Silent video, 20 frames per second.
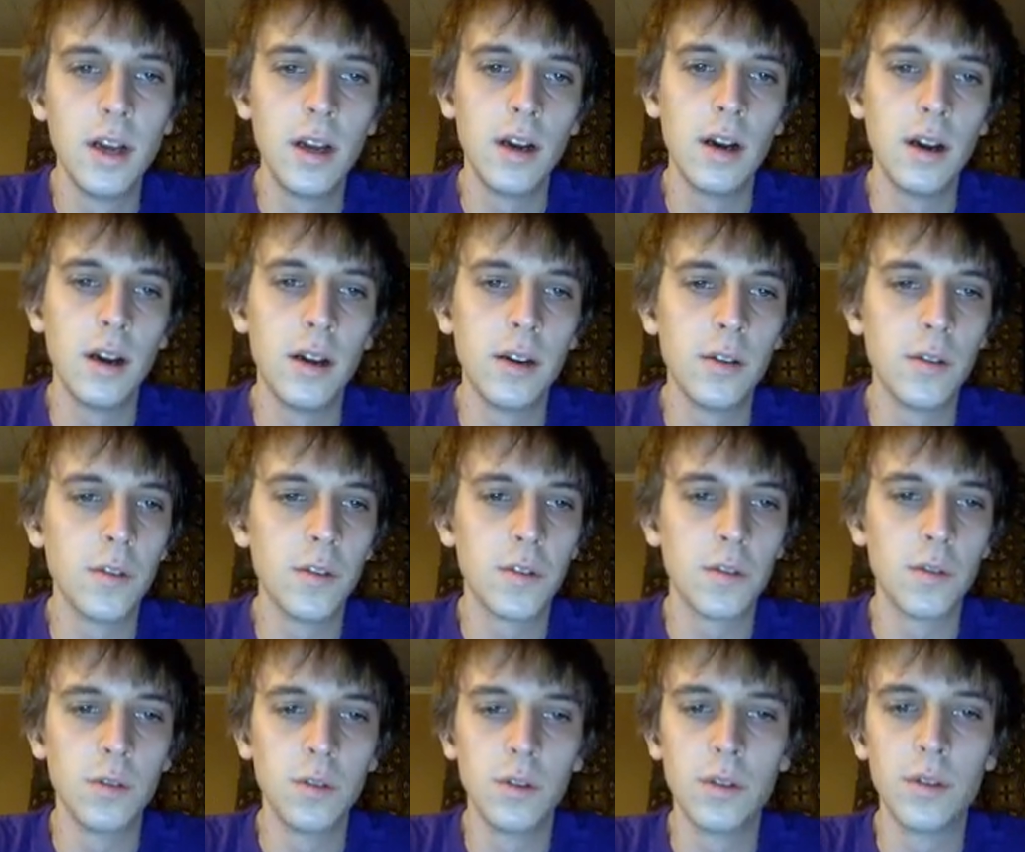Uh, I know this
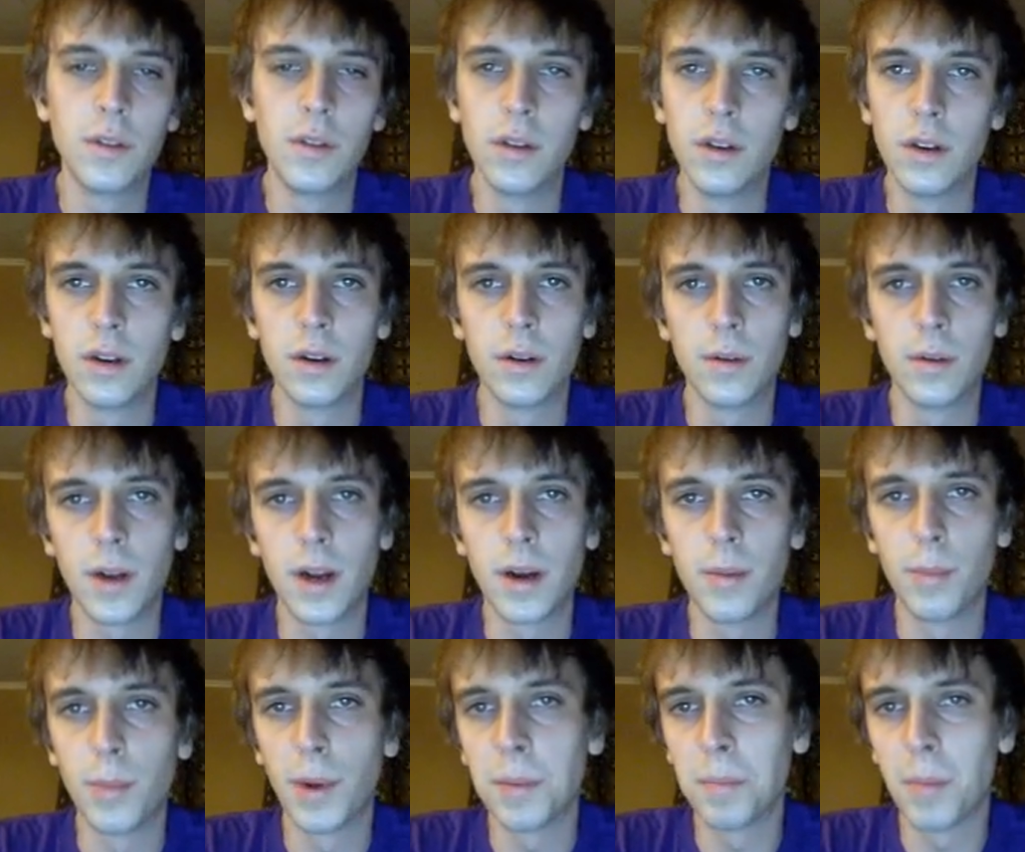the uh,
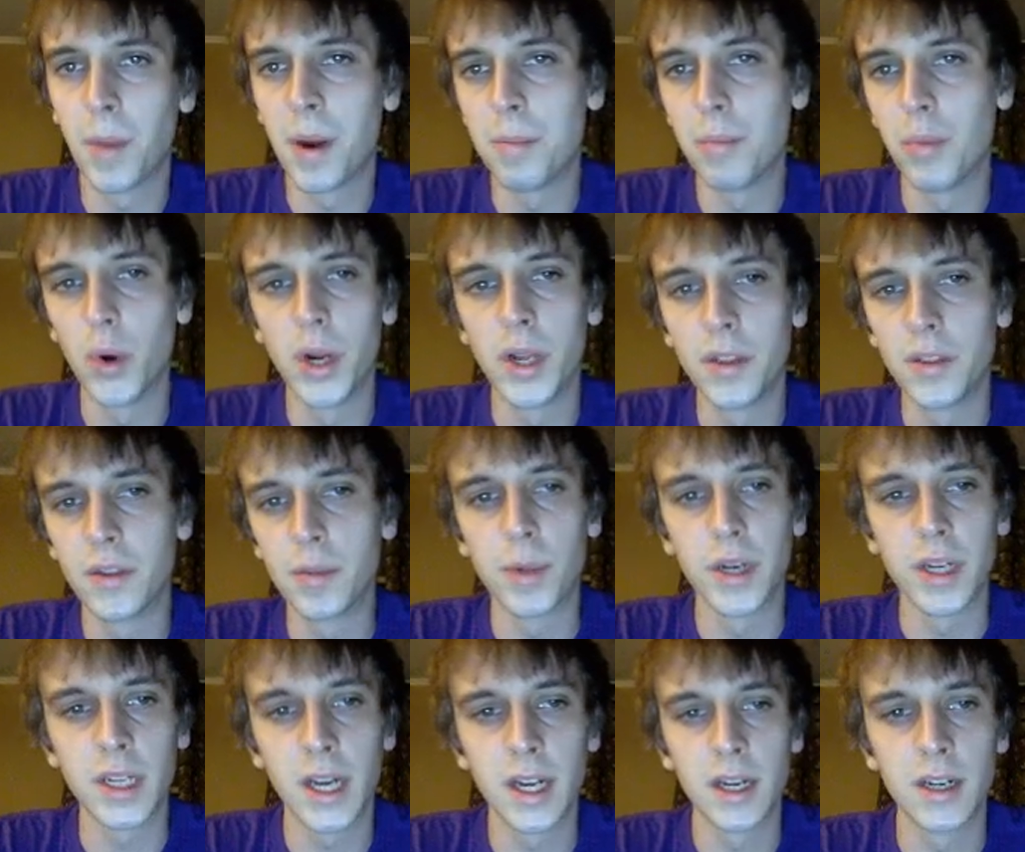my my brain's
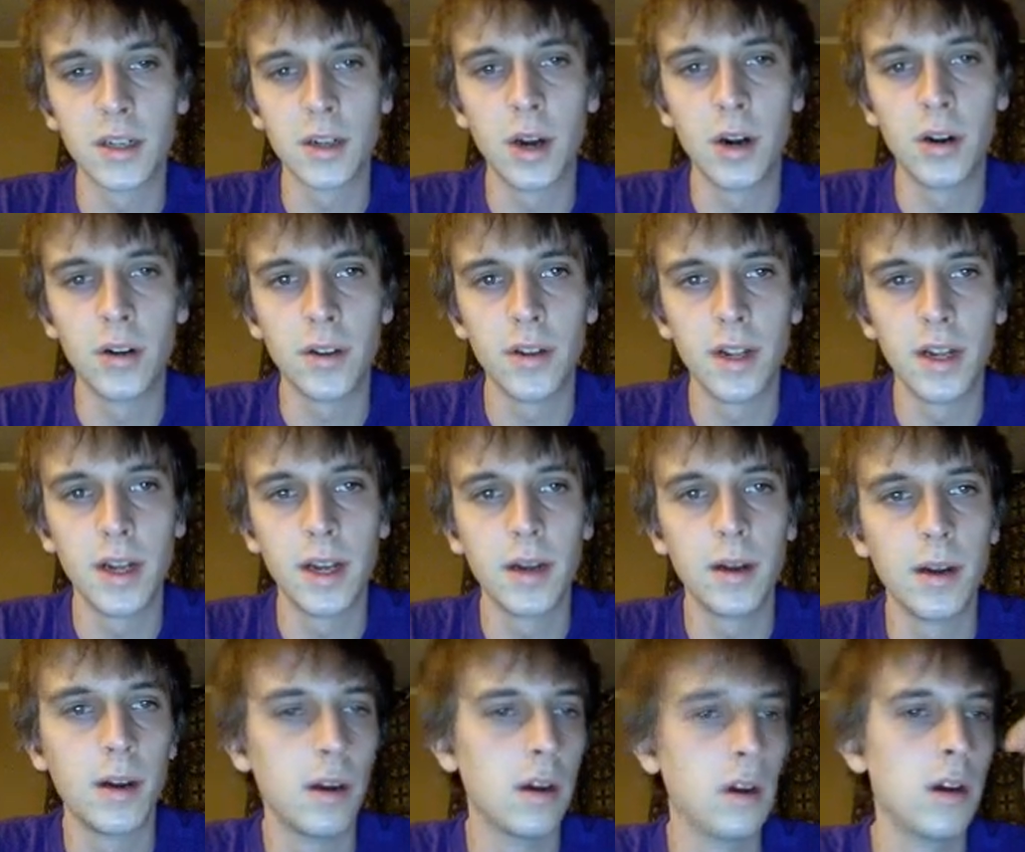been kind of tired today,
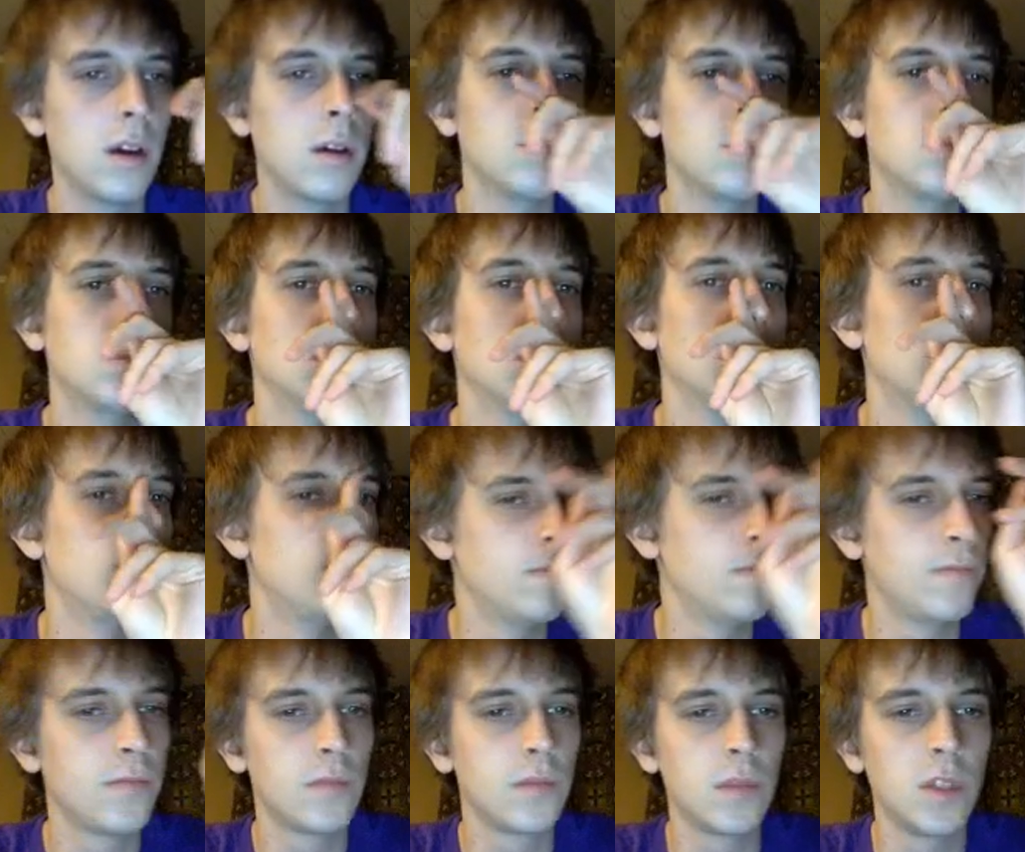um, but
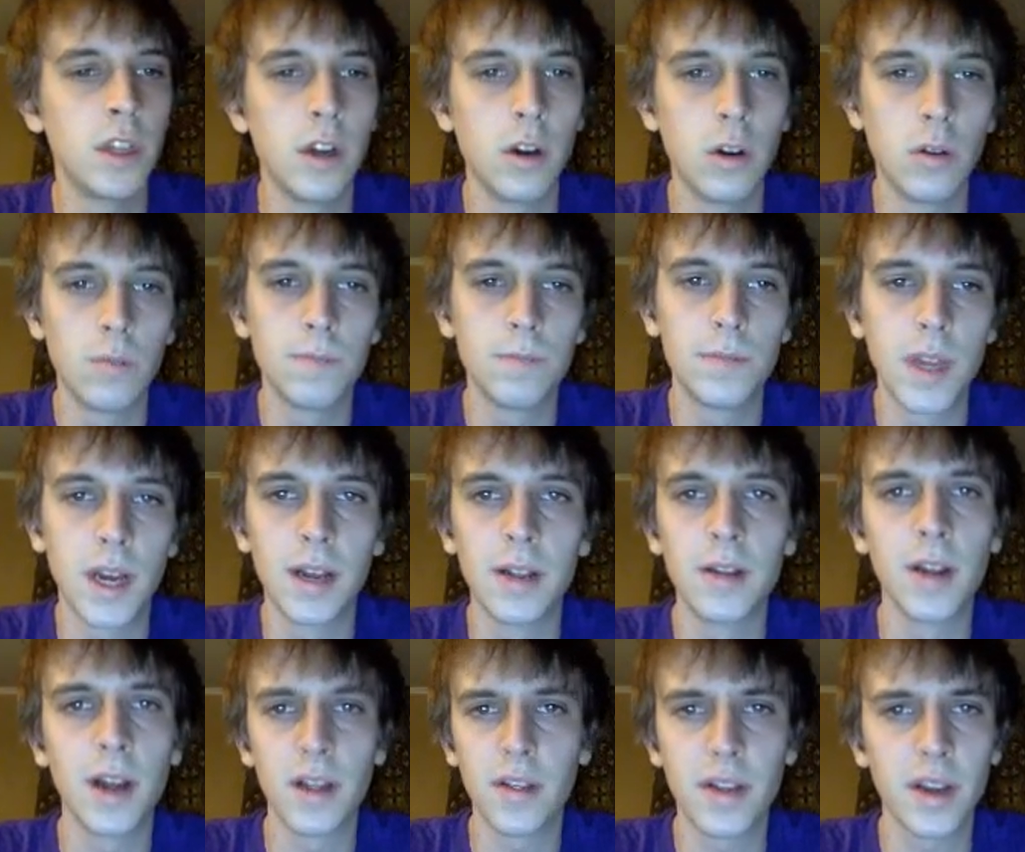you know I,
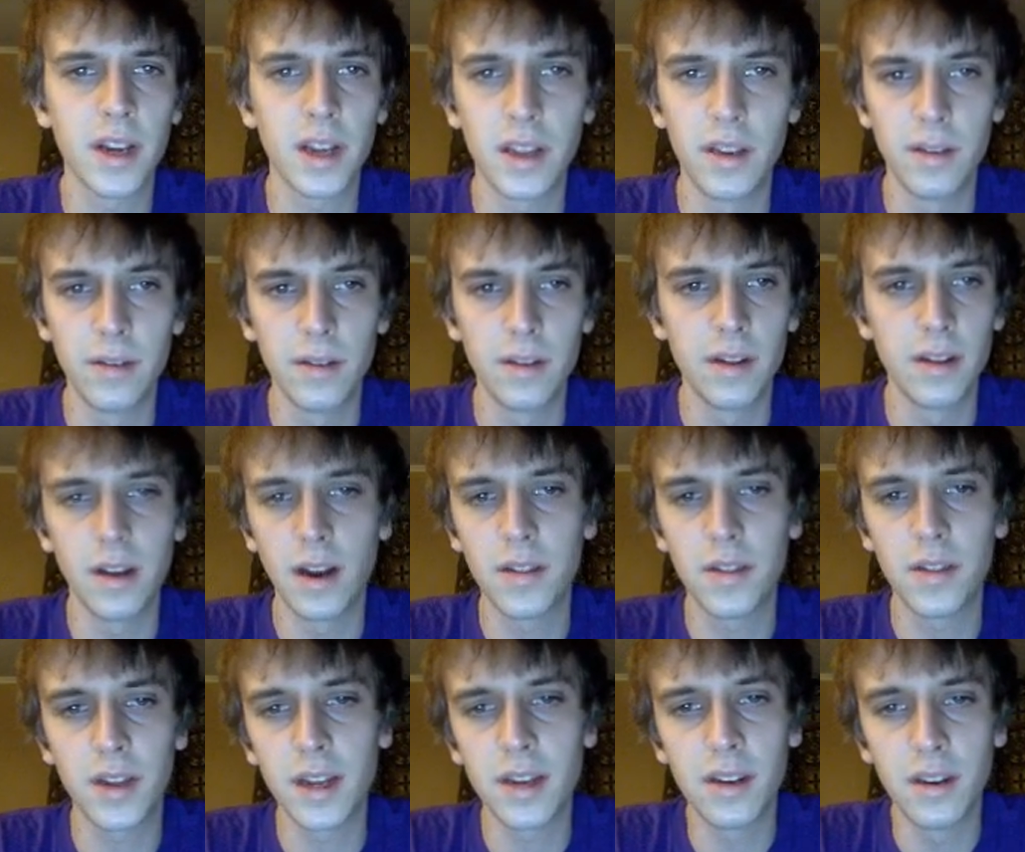I think I I
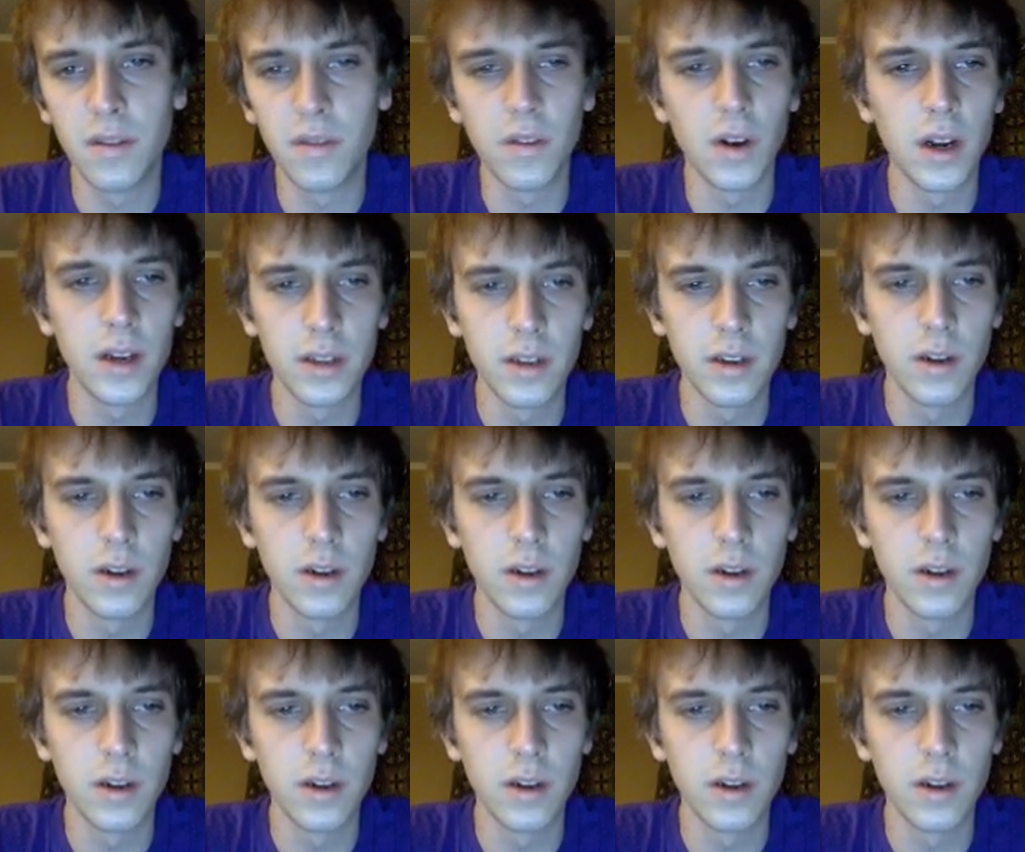think I did fine. You know,